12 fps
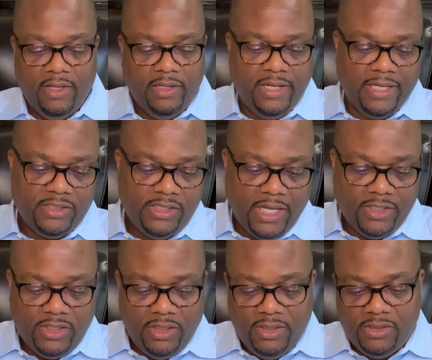Next
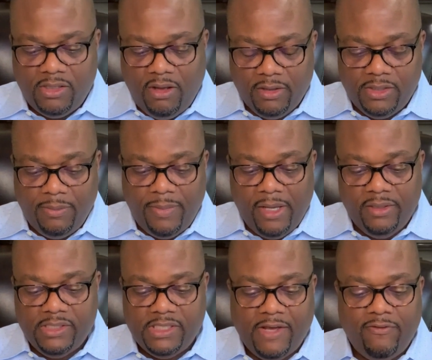section talks about
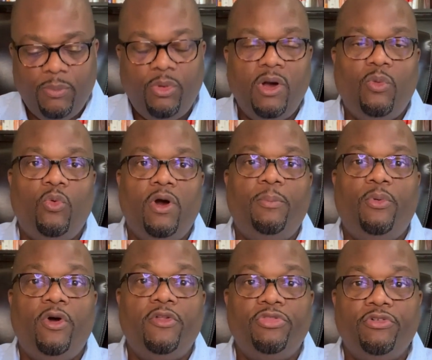
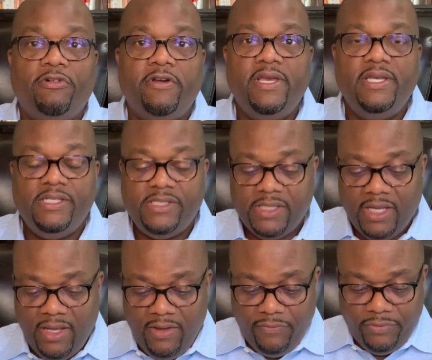7.1.3 is
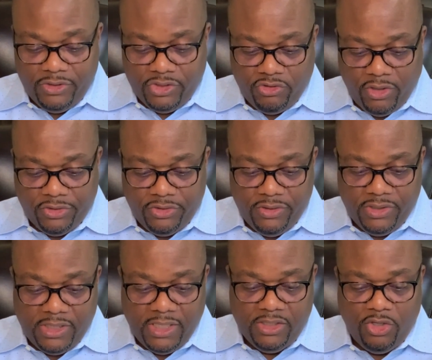infrastructure. It
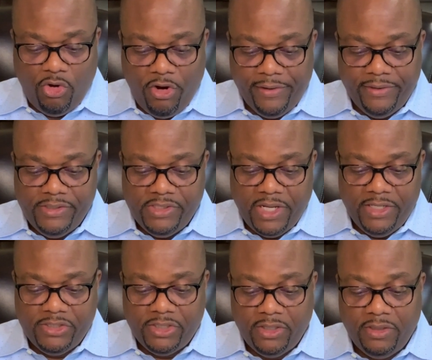says the
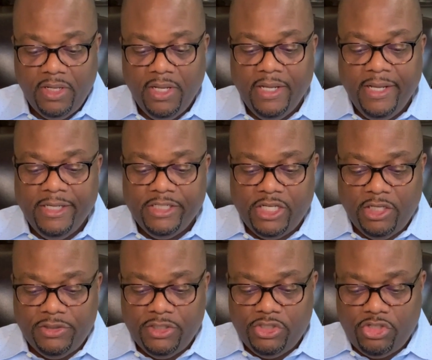organization shall
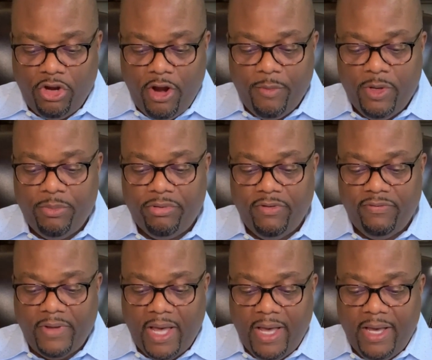determine,
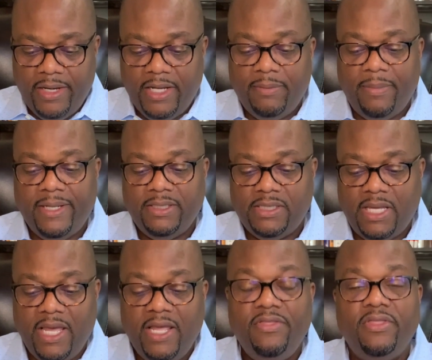provide, and
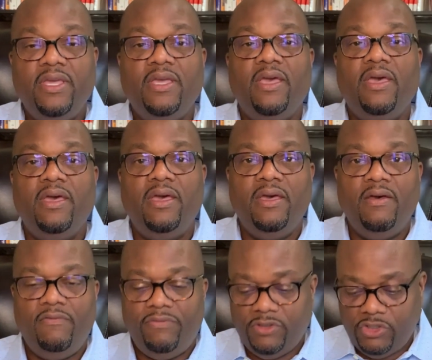maintain the
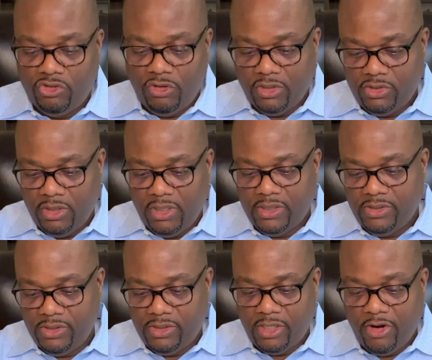infrastructure
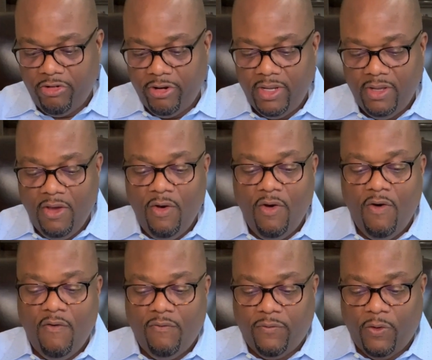necessary
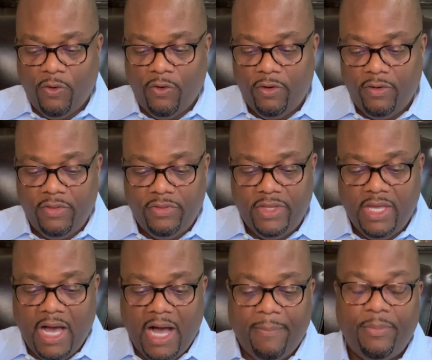for the
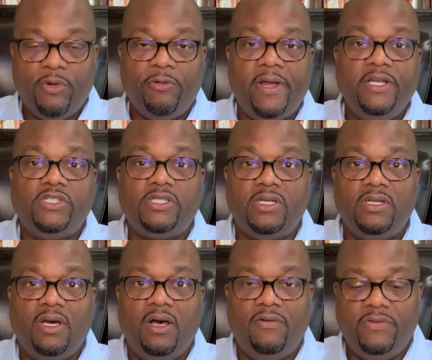operation
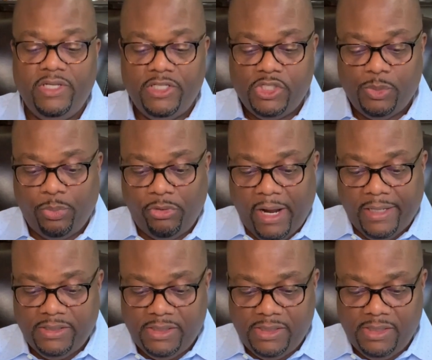of its
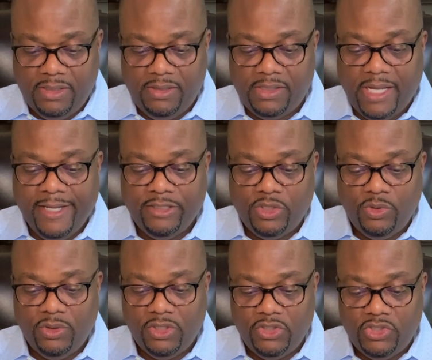processes and
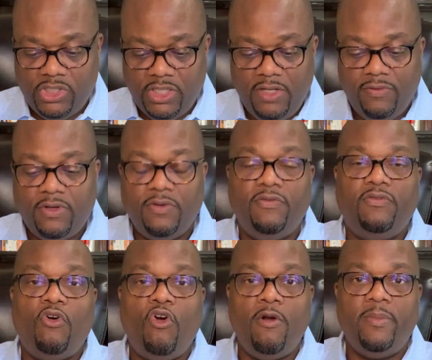to achieve
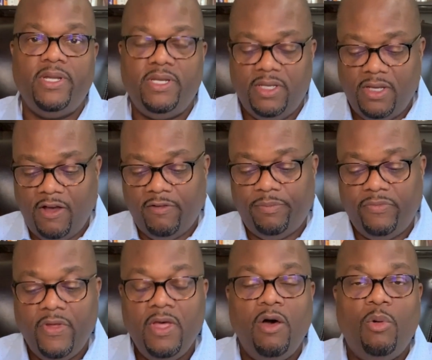conformity of
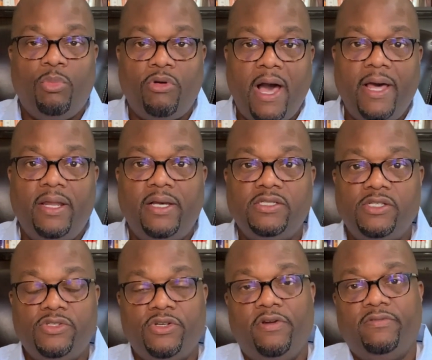products and
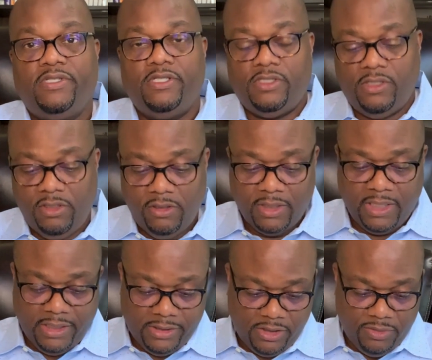services to your
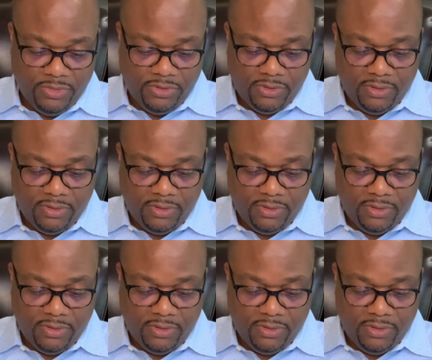customers.